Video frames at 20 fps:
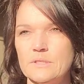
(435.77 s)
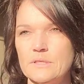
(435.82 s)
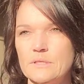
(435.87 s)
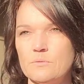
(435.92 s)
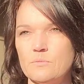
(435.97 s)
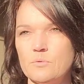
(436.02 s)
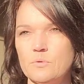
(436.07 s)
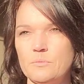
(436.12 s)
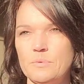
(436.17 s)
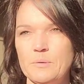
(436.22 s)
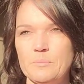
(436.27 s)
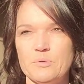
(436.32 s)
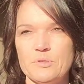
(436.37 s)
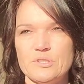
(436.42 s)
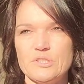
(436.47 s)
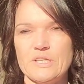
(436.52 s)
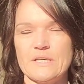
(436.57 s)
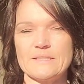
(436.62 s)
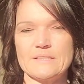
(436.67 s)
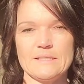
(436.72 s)
it will be
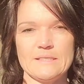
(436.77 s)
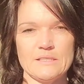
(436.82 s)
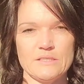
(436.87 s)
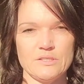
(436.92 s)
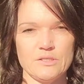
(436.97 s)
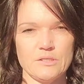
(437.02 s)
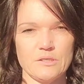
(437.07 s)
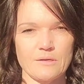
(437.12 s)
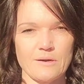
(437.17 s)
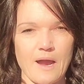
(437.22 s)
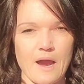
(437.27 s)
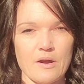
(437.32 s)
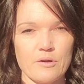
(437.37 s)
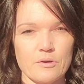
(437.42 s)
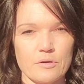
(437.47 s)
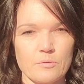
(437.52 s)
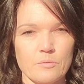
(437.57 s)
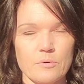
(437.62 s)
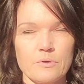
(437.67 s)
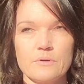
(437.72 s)
projected into your
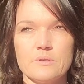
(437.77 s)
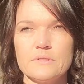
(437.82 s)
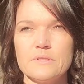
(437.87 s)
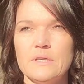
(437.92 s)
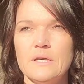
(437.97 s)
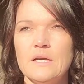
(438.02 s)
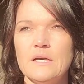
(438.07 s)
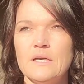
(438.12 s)
outer world.